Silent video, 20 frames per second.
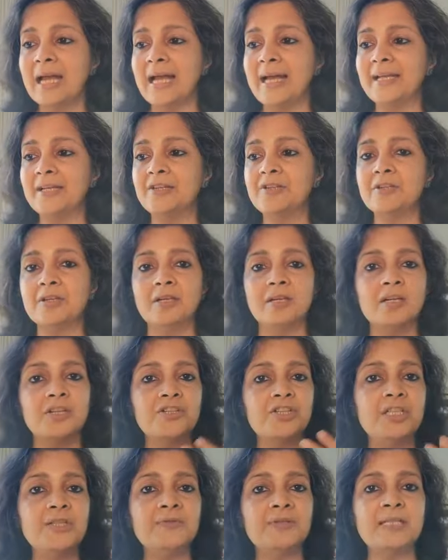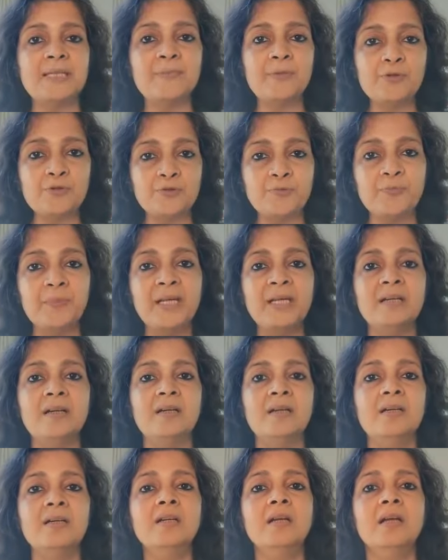and she was able to bring
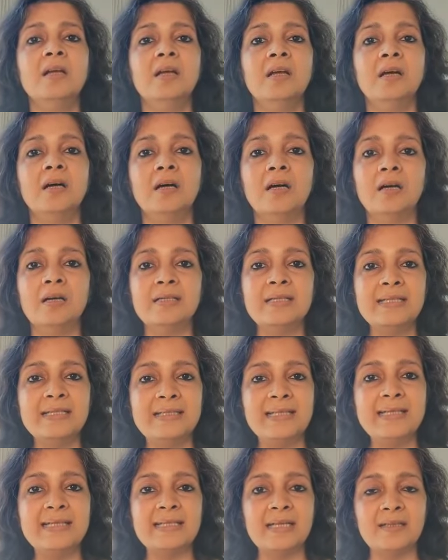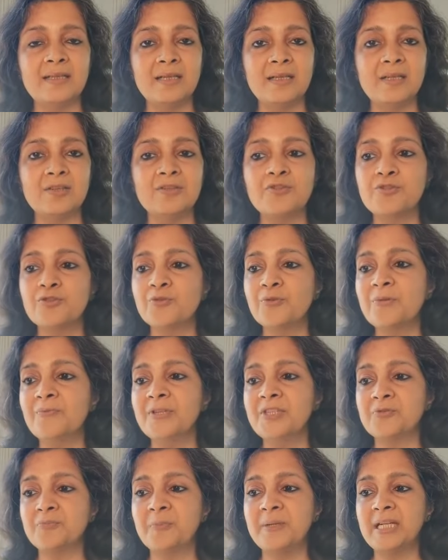her disease under control,
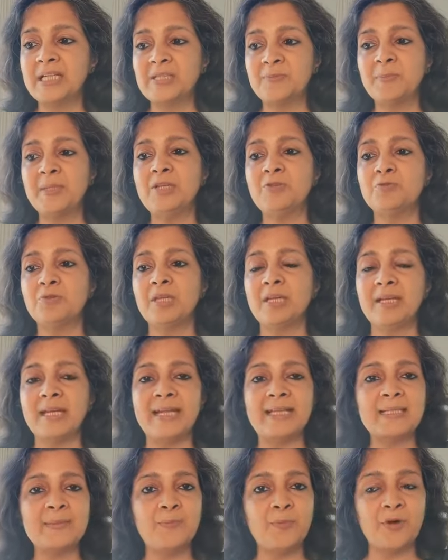which brings me to the next